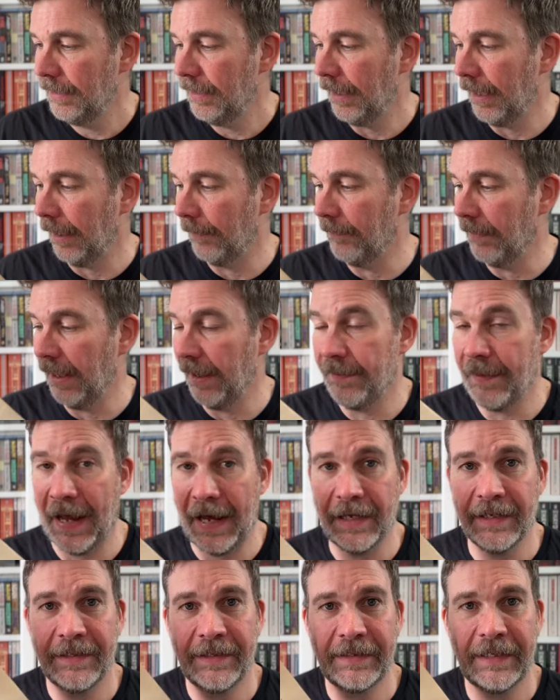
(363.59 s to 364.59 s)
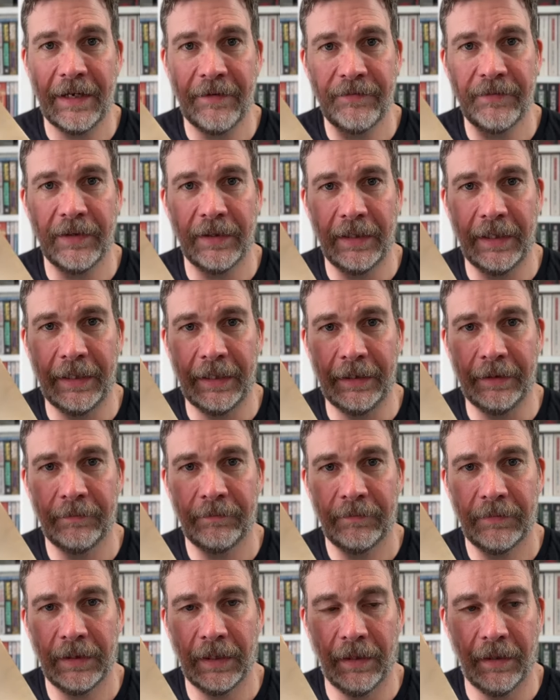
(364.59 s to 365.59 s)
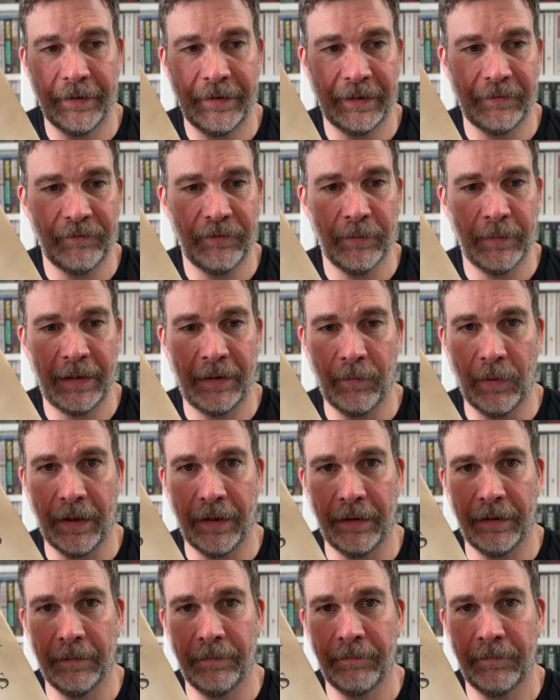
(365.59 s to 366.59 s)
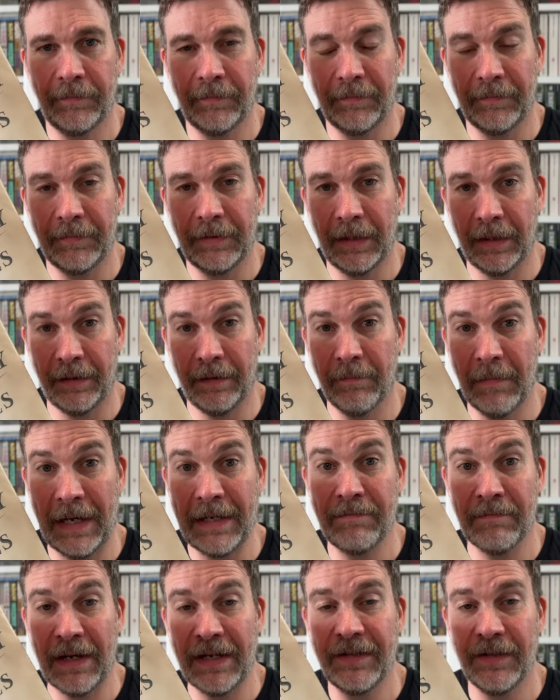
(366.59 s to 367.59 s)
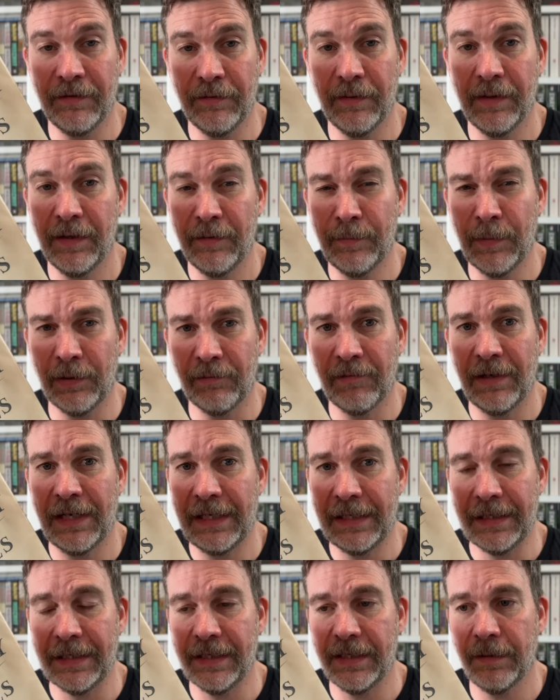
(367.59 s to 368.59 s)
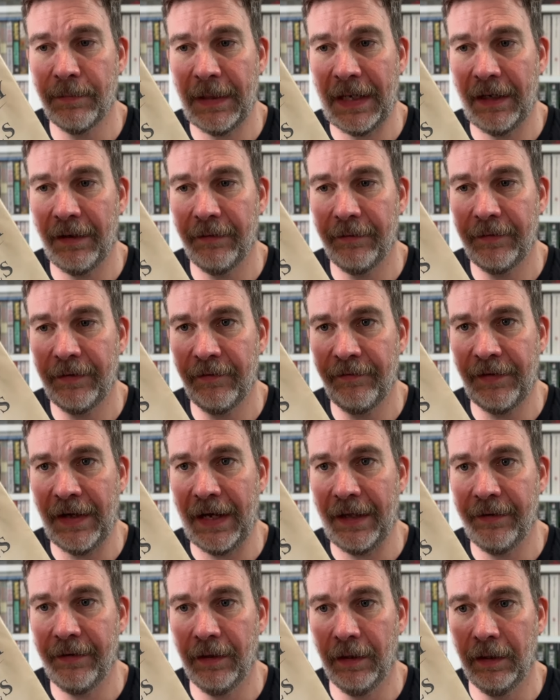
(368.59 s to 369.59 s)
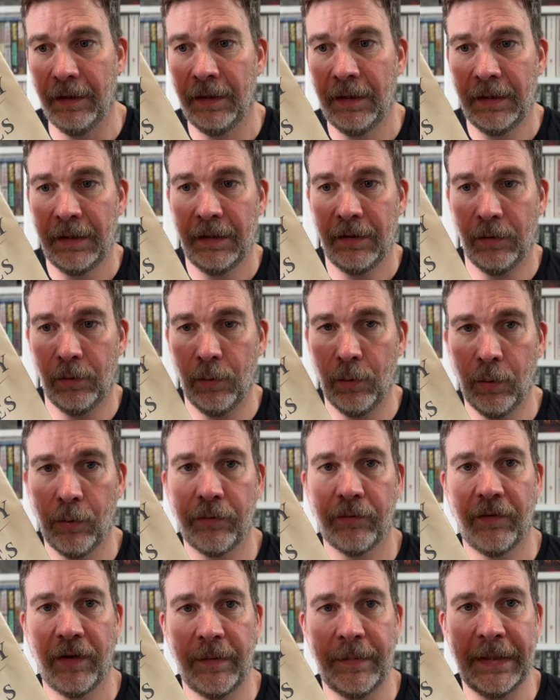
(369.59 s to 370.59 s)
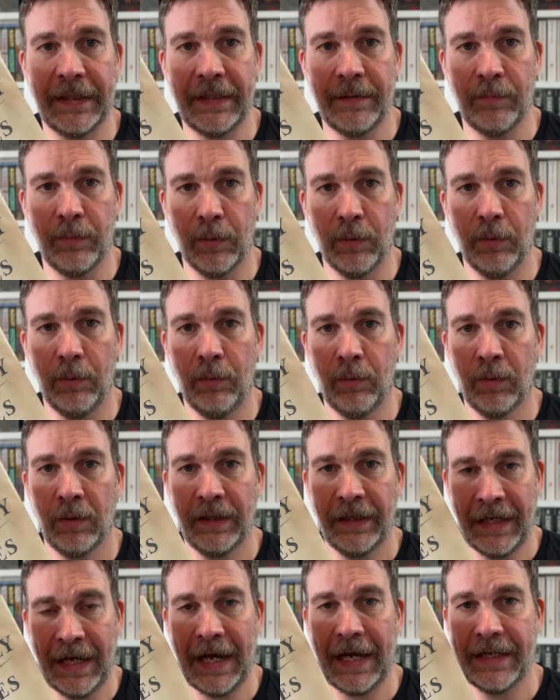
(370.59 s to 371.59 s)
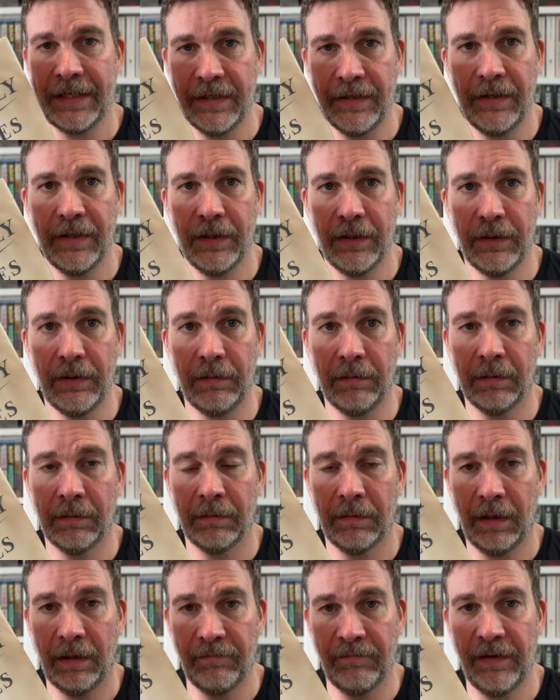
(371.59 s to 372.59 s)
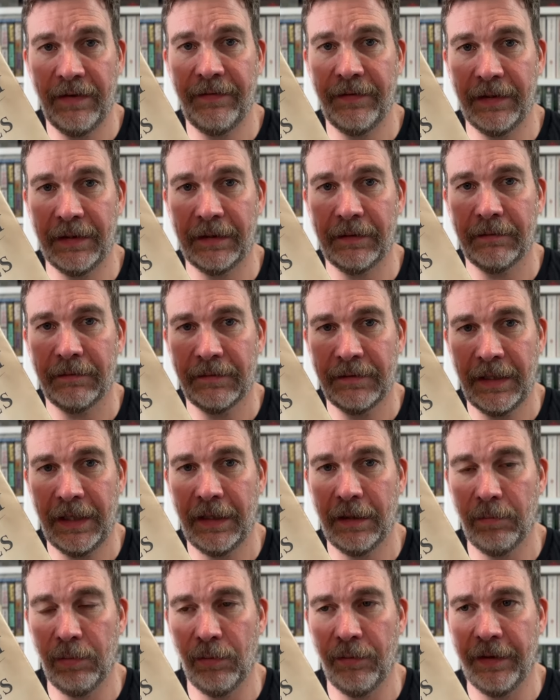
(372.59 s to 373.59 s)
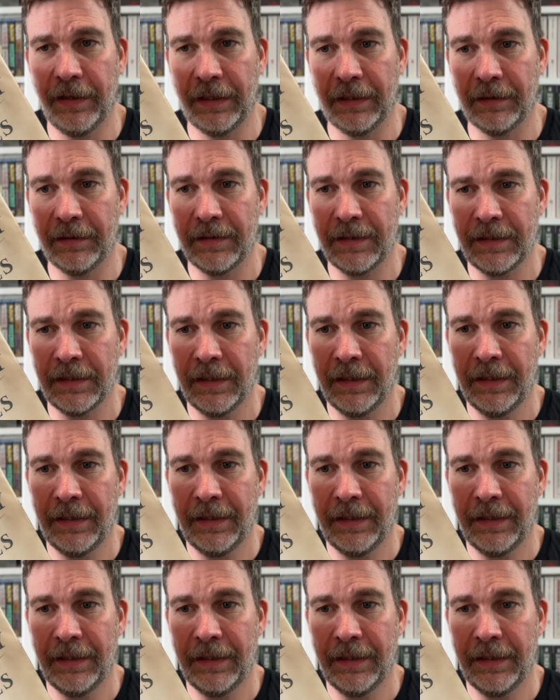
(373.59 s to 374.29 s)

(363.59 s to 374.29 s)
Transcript: And that is definitely, you know, I think for me, one of the, you know, the main message of this book really is about the fact that ordinary people can do horrific, terrible things